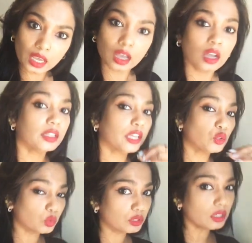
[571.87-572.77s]
They're
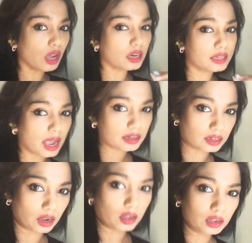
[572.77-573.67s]
using our
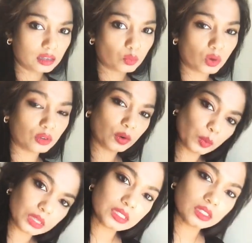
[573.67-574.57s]
data, whatever we
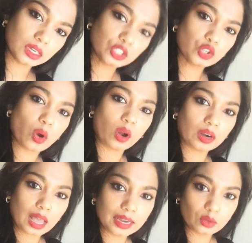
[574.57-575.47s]
search
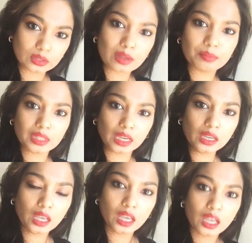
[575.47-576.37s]
online or something,
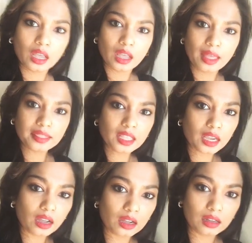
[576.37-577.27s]
and they
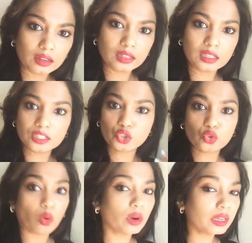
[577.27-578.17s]
are
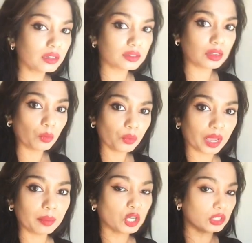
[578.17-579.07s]
storing it somewhere,
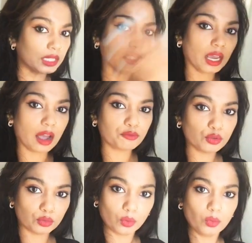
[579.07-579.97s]
because then they have to
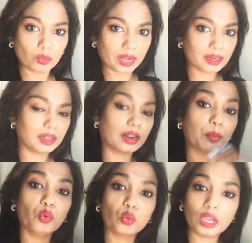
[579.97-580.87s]
know, right, that I'm
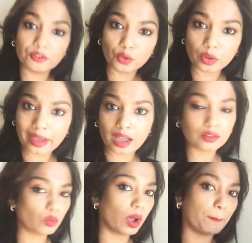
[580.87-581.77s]
looking for cat,
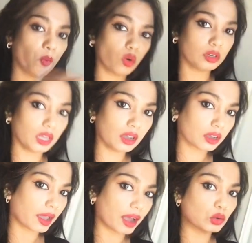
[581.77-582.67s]
or I'm wanting a
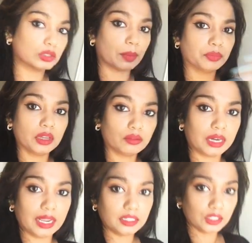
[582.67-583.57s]
cat, or something
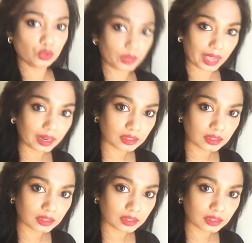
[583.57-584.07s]
relating to cat.